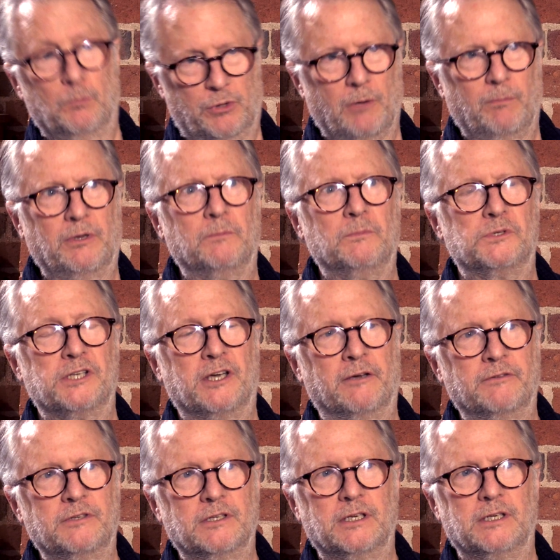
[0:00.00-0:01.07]
problems
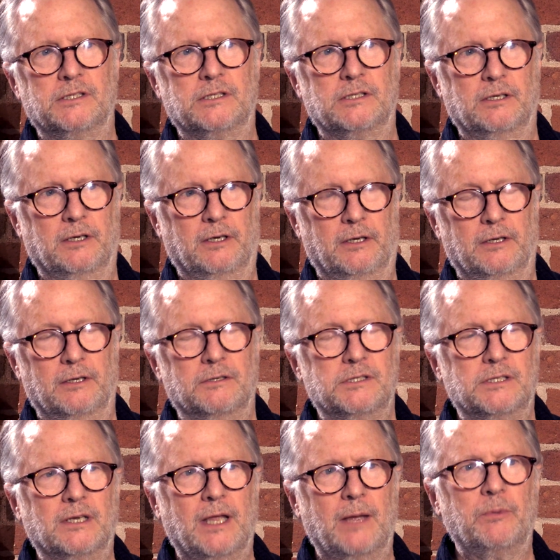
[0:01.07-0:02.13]
after his
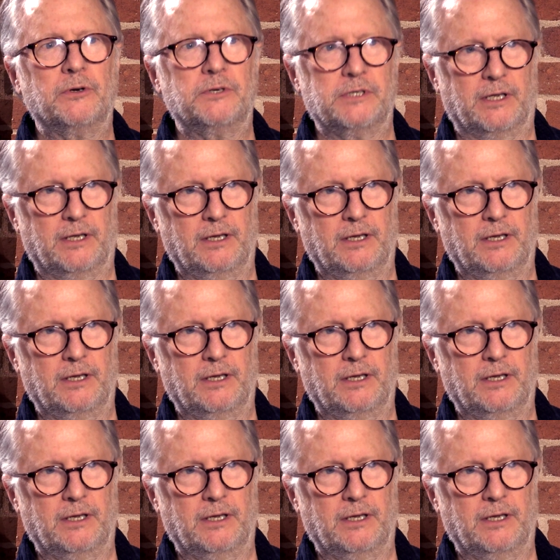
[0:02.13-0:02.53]
celebrity.